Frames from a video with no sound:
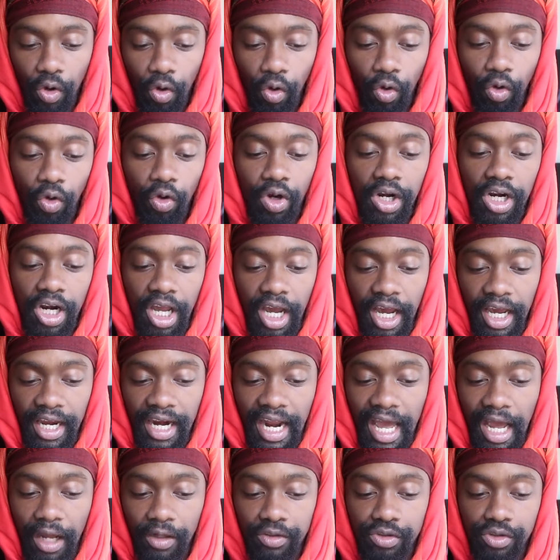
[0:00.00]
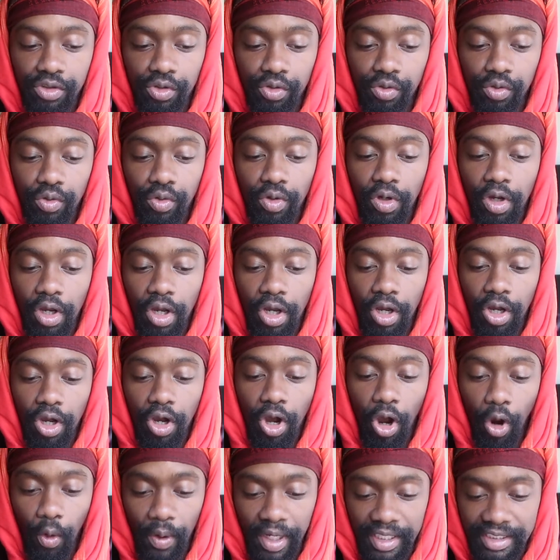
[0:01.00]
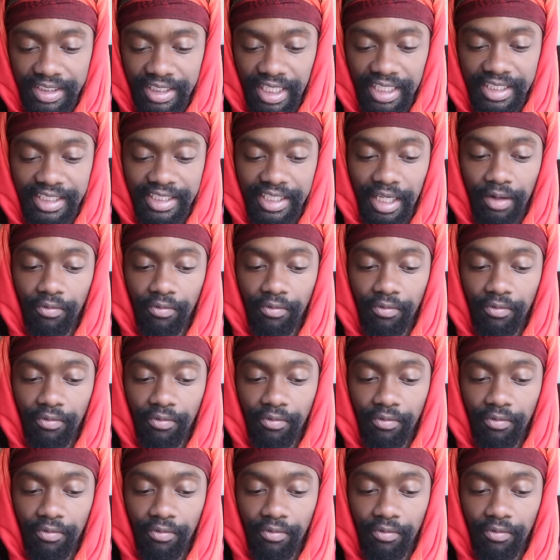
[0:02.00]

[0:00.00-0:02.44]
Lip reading: or learn how to coexist